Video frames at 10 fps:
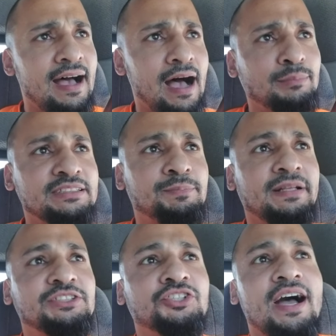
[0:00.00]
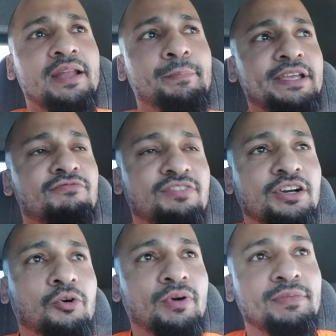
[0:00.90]
I've just been trying to be
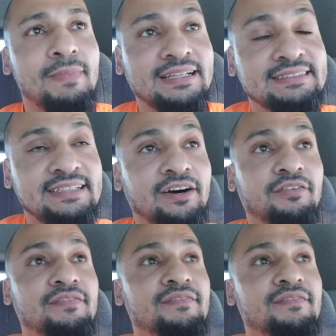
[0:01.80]
real with myself